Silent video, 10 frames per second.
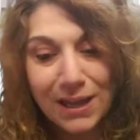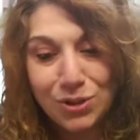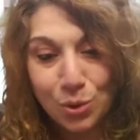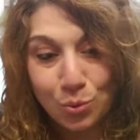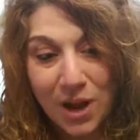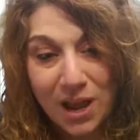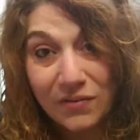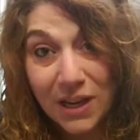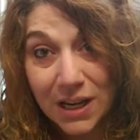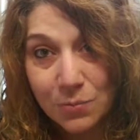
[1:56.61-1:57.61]
I don't
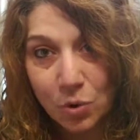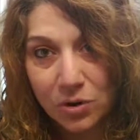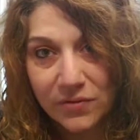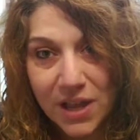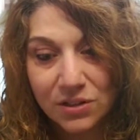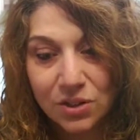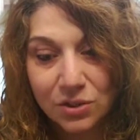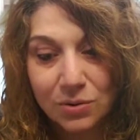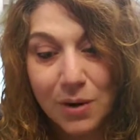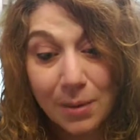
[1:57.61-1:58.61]
have any more of that,
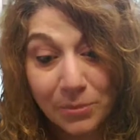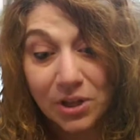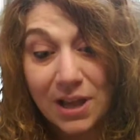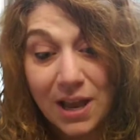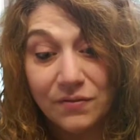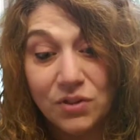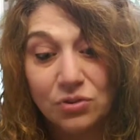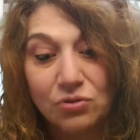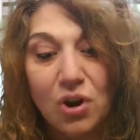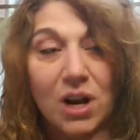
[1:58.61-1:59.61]
so I'm gonna have
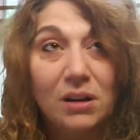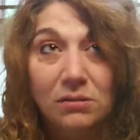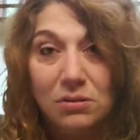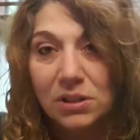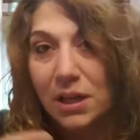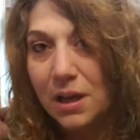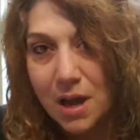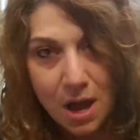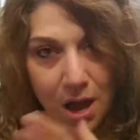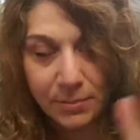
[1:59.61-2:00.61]
to try to look like
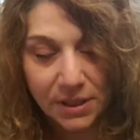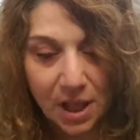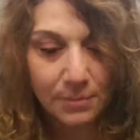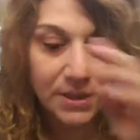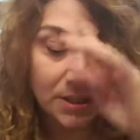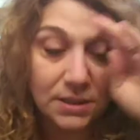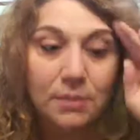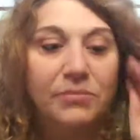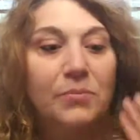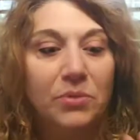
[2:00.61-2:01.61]
Hobby Lobby or
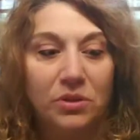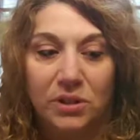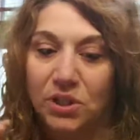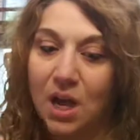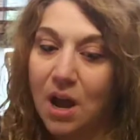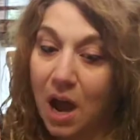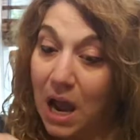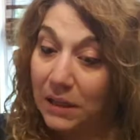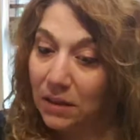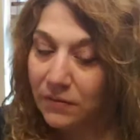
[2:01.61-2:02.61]
something because I